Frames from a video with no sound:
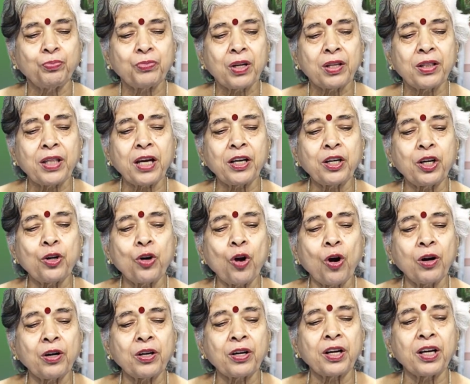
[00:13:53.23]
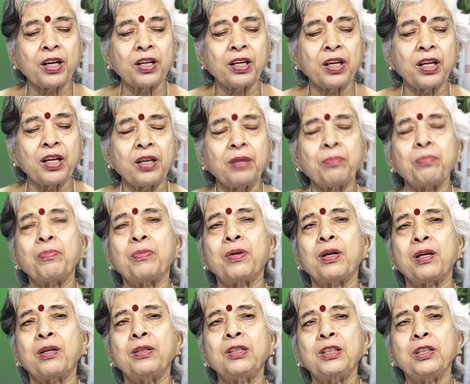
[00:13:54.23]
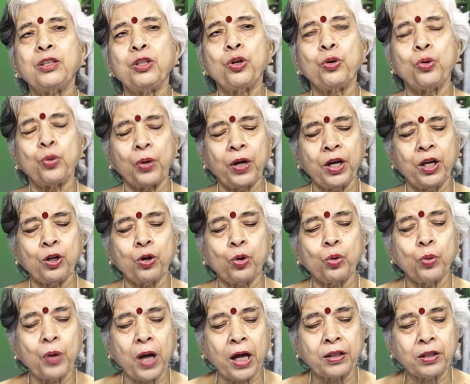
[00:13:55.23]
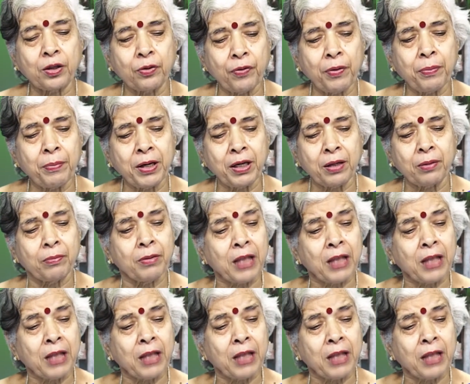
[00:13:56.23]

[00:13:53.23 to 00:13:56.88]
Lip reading: they did not really include other women.